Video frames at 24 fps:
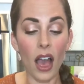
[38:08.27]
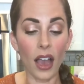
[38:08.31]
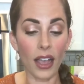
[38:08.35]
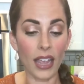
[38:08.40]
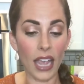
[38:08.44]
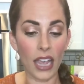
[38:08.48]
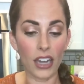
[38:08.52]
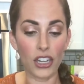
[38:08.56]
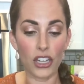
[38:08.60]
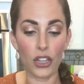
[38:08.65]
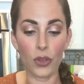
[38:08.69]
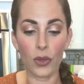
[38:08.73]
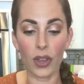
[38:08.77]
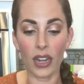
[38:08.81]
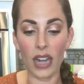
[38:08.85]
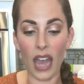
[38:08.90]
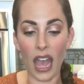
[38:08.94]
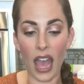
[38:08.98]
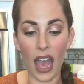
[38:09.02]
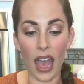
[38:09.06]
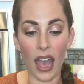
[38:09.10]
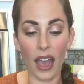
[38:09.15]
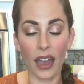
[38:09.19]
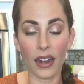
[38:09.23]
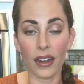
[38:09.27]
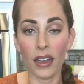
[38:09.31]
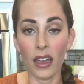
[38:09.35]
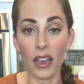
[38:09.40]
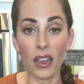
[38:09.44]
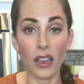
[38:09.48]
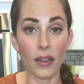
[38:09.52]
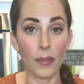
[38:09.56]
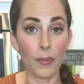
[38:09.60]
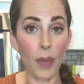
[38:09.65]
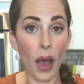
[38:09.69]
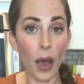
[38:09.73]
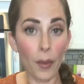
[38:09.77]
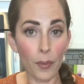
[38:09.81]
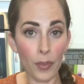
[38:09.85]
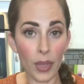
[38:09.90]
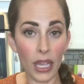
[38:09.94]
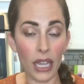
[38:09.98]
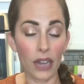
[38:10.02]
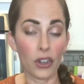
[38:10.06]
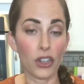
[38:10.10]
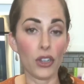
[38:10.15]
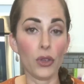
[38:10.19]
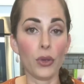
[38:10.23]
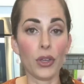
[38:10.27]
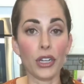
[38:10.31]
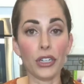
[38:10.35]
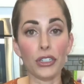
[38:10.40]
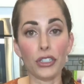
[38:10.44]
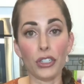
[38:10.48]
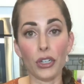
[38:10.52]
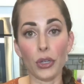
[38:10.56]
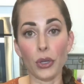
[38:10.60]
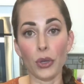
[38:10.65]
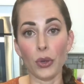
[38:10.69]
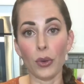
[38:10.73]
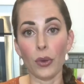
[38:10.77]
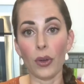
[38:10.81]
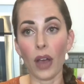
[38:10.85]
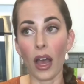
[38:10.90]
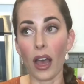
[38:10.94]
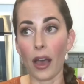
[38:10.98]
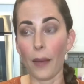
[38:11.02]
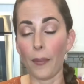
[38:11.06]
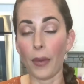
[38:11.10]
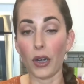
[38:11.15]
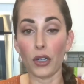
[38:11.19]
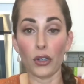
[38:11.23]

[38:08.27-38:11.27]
Again, you can add pumpkin, you can do uh,